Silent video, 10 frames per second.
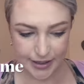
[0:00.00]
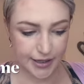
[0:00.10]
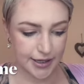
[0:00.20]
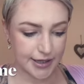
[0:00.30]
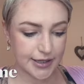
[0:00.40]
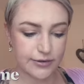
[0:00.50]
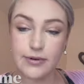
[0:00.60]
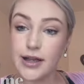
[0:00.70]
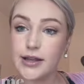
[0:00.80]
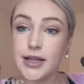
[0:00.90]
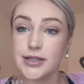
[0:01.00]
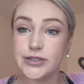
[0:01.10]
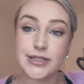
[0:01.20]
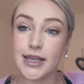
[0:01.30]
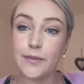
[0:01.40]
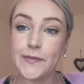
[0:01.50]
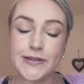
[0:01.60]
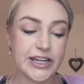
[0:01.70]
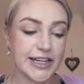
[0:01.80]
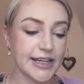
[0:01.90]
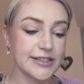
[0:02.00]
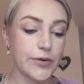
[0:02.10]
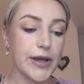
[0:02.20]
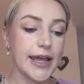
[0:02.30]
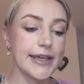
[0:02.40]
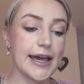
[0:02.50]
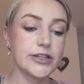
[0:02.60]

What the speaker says: And while just to keep chatting, so yeah,